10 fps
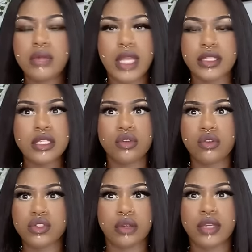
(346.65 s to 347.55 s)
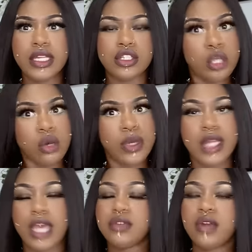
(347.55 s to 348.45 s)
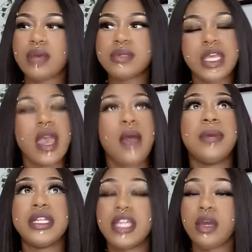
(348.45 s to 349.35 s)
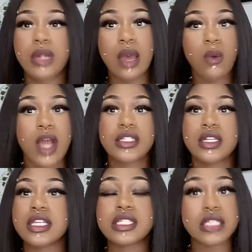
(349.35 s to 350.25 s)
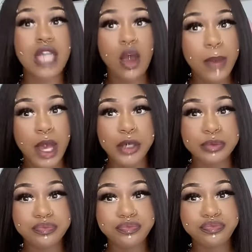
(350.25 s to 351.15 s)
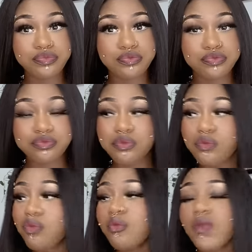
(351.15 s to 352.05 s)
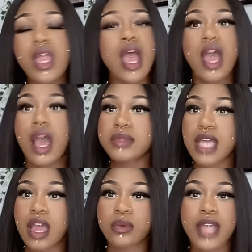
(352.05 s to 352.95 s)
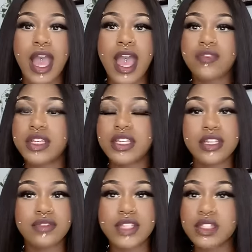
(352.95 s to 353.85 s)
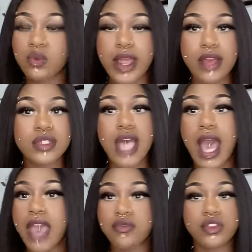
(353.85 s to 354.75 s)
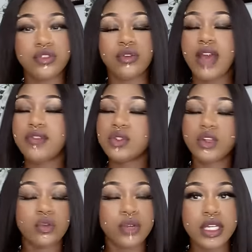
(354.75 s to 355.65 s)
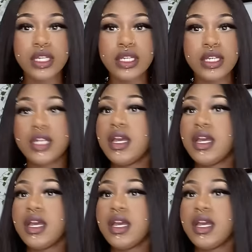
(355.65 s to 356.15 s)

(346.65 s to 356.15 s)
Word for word: like these girls are getting to it. Like, you know what I'm saying? But then when I watched it in slow mo, I'm sorry, I have to give this round to Ivory. You don't have to agree.